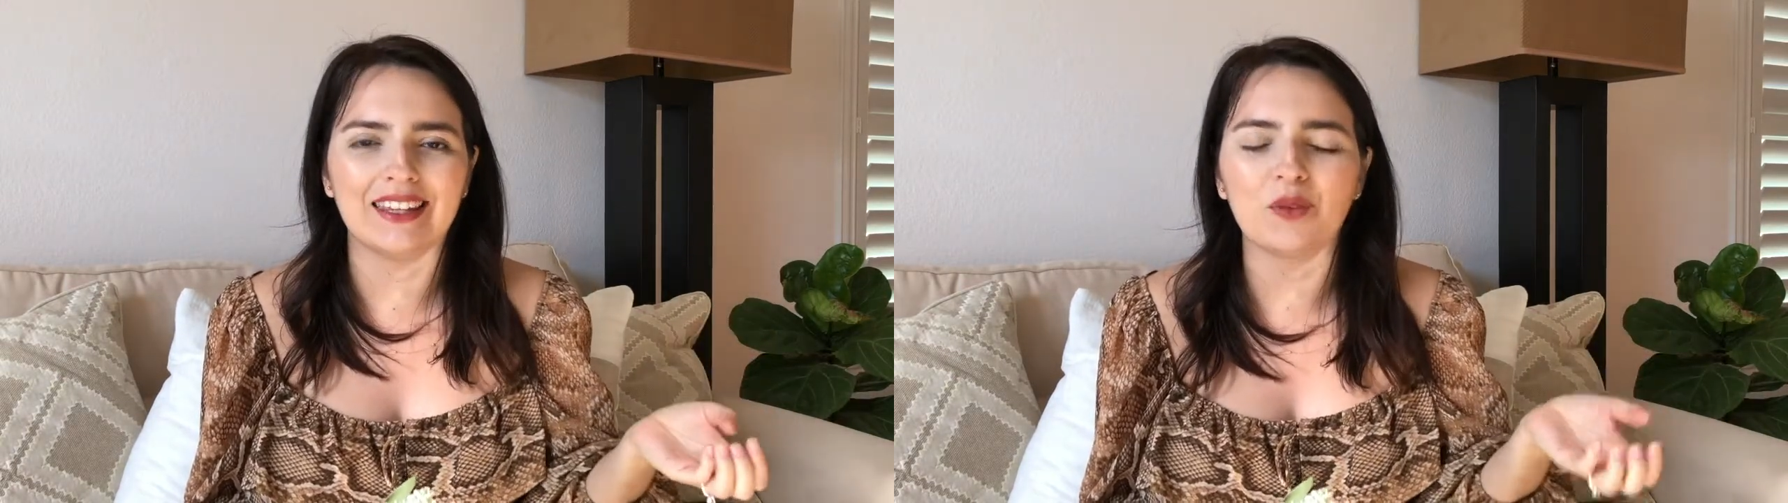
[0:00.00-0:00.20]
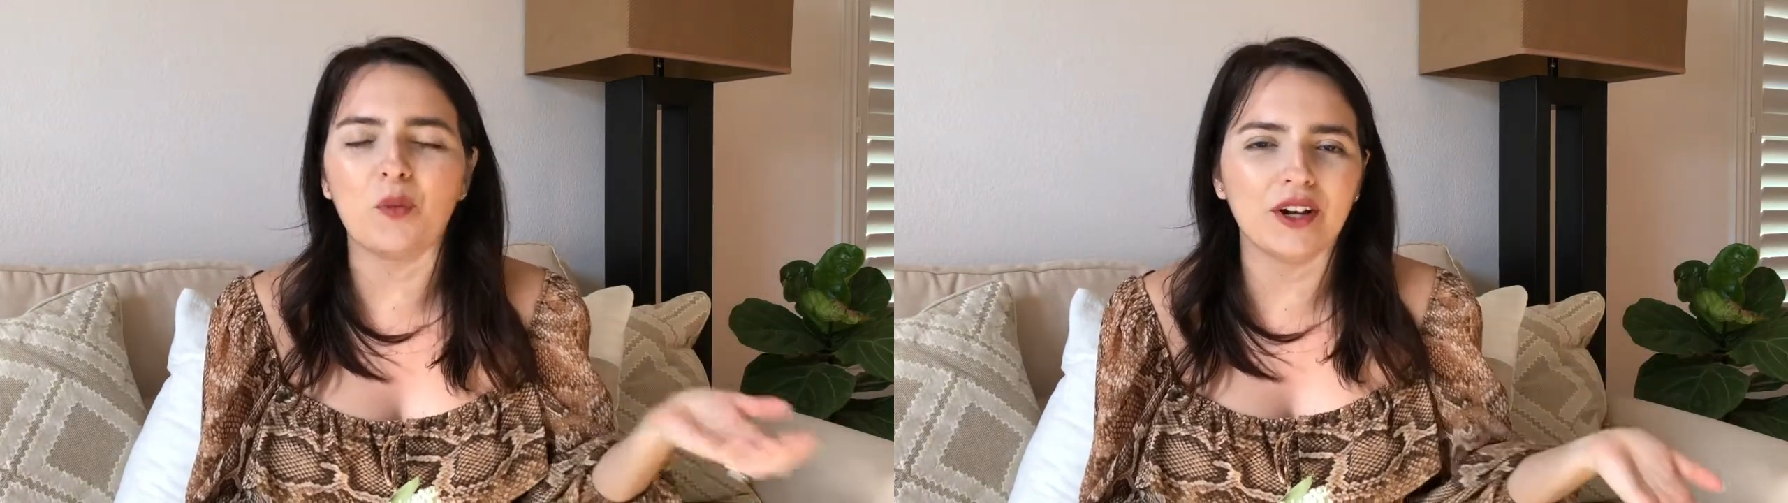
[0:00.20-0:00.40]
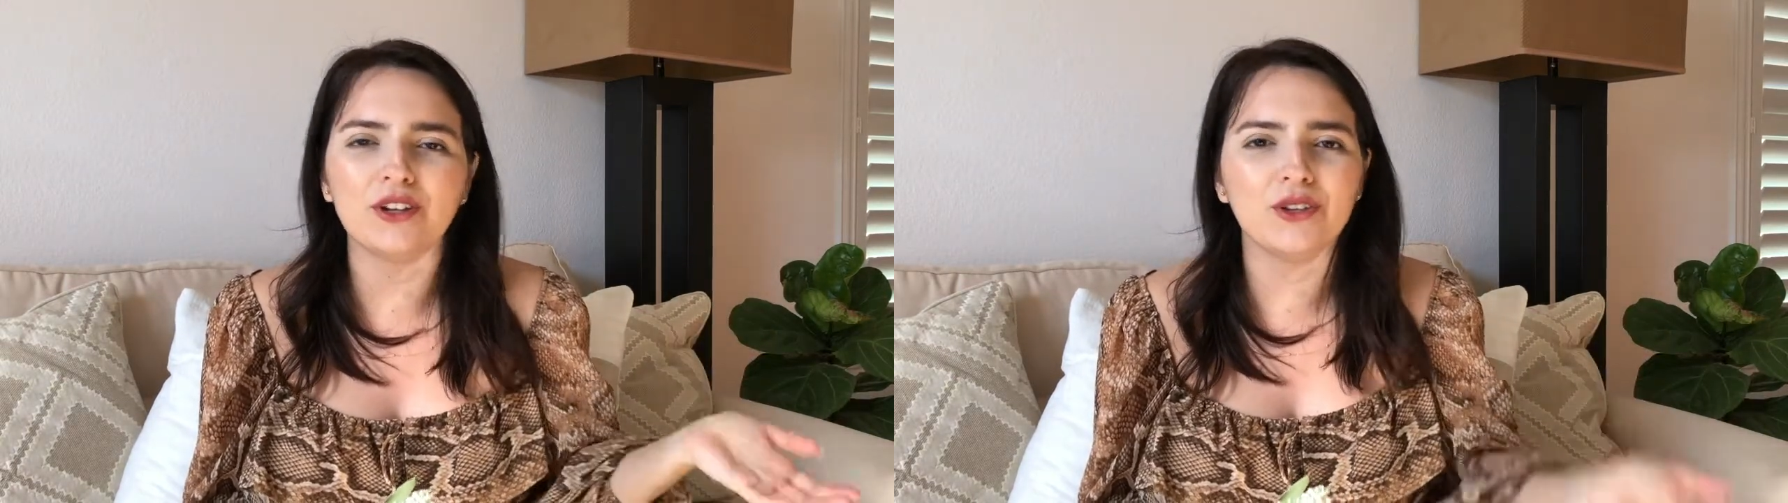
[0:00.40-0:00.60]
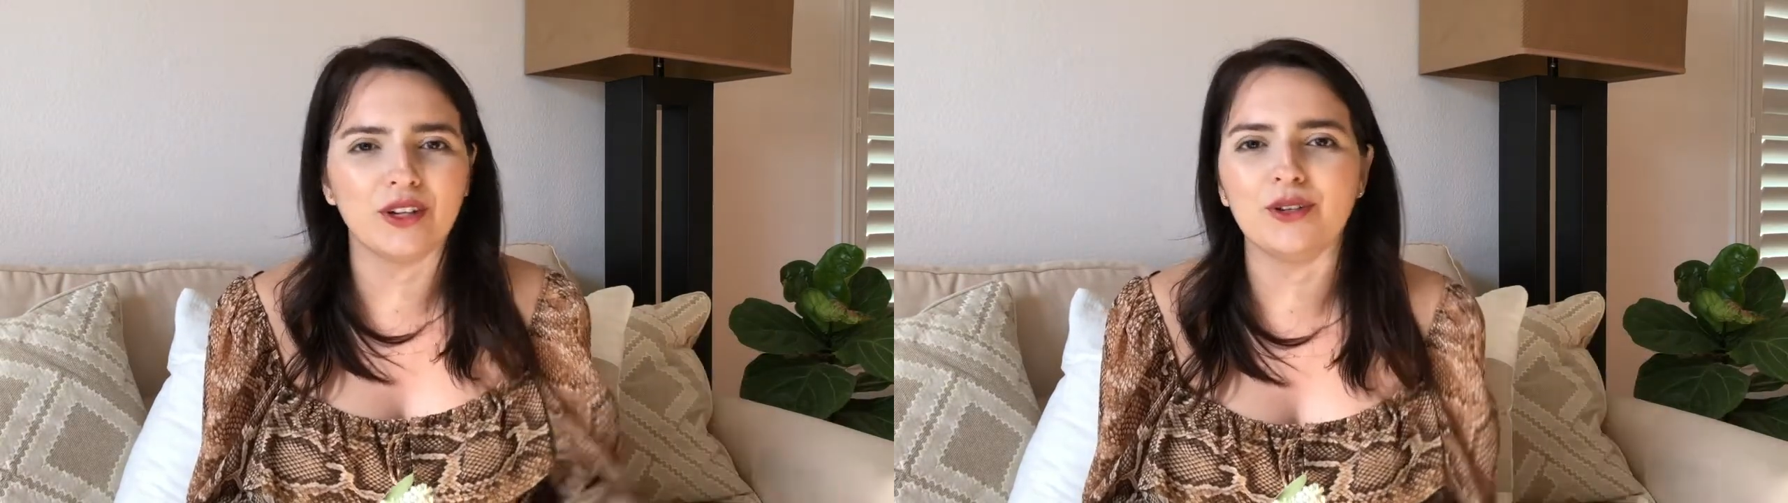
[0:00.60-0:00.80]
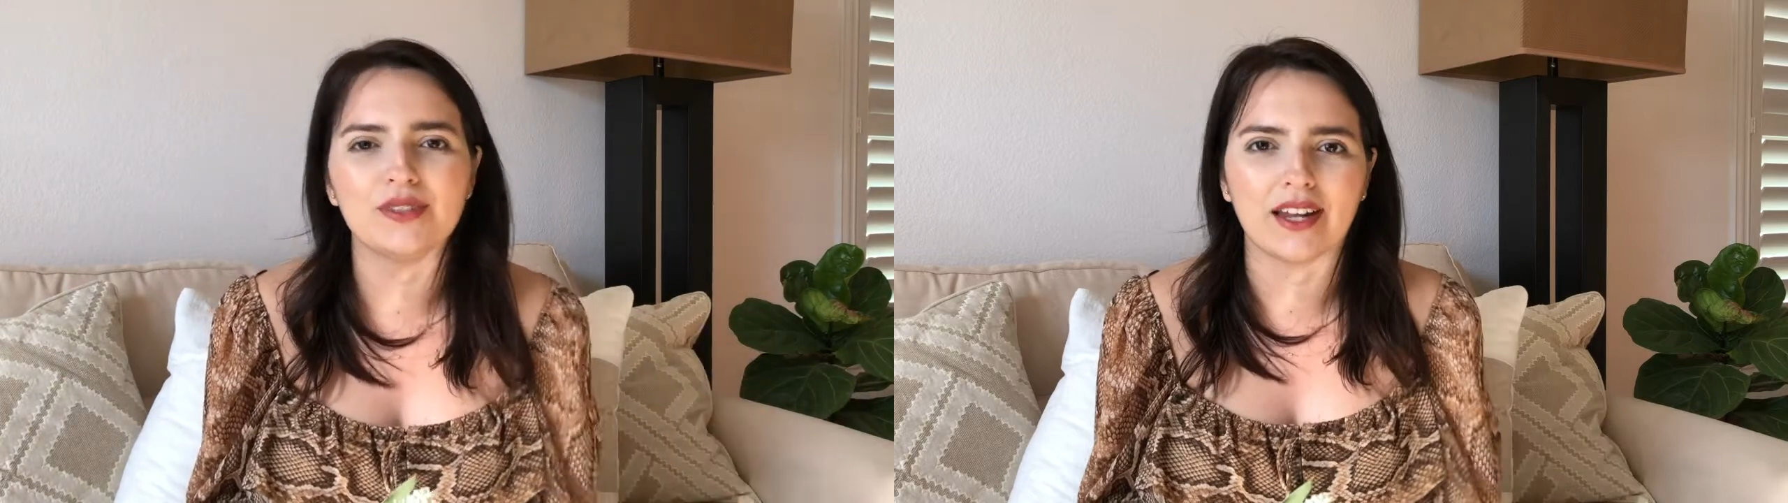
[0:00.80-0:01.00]
Like, when are you
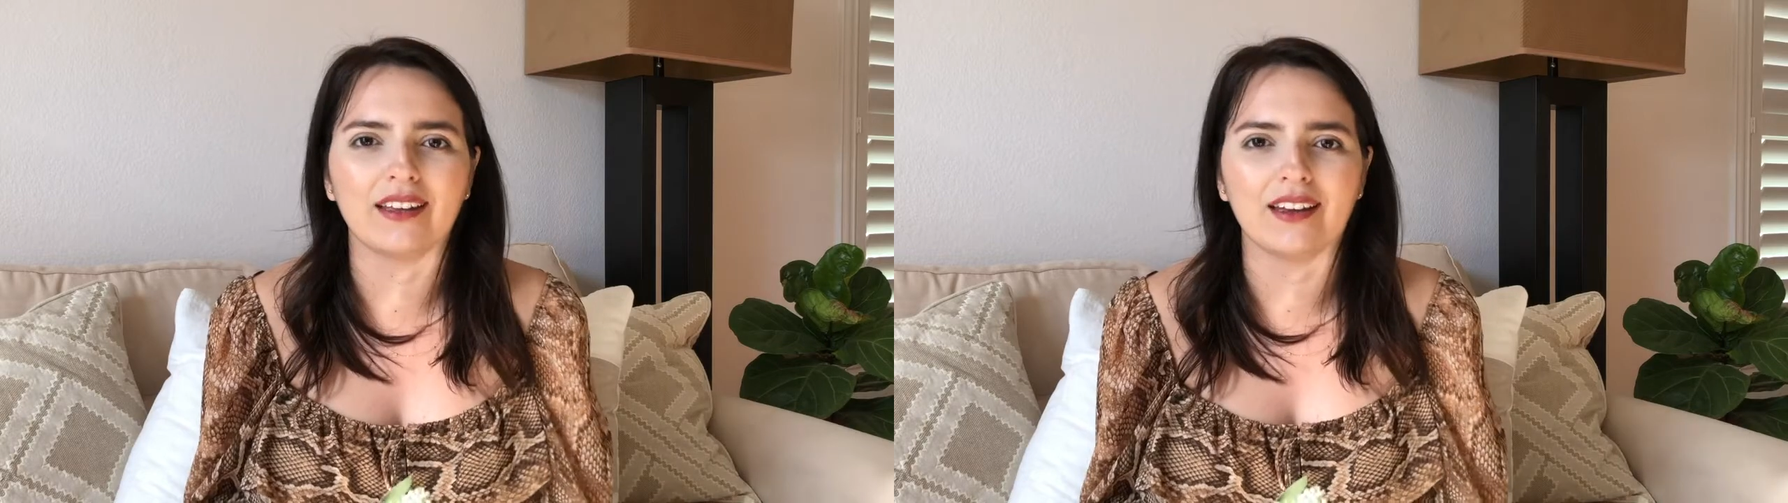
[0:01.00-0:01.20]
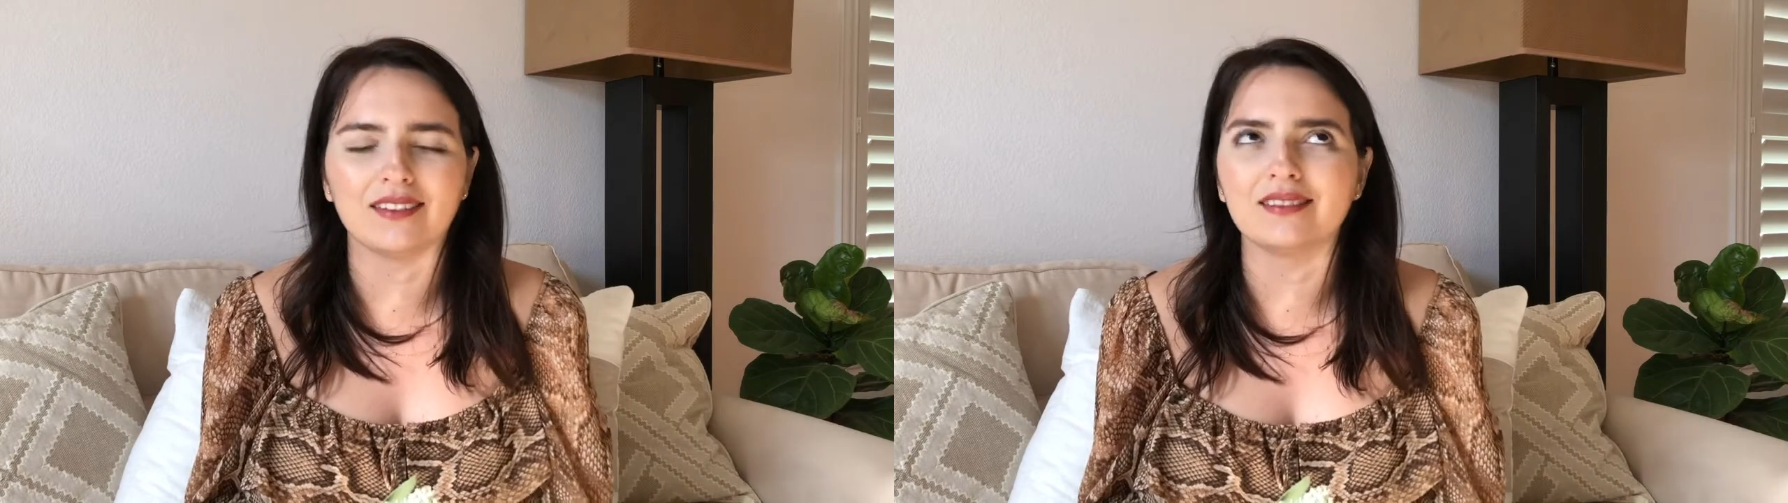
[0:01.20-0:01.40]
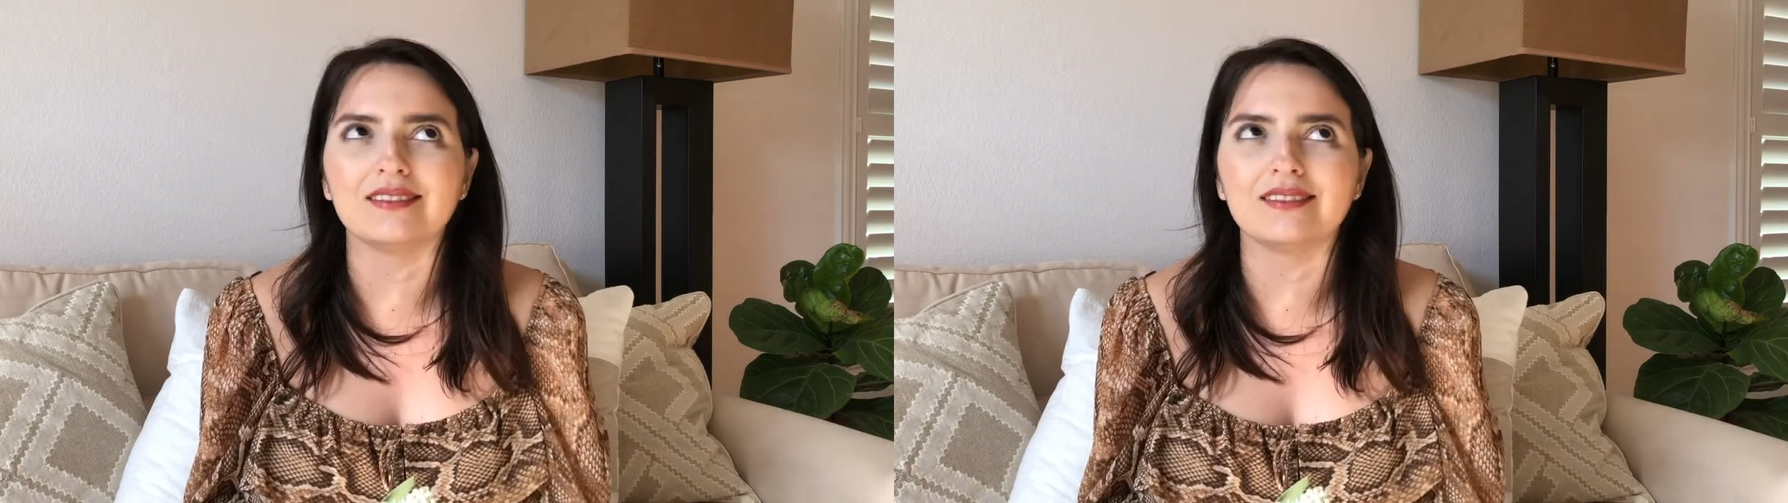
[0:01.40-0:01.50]
gonna use that again?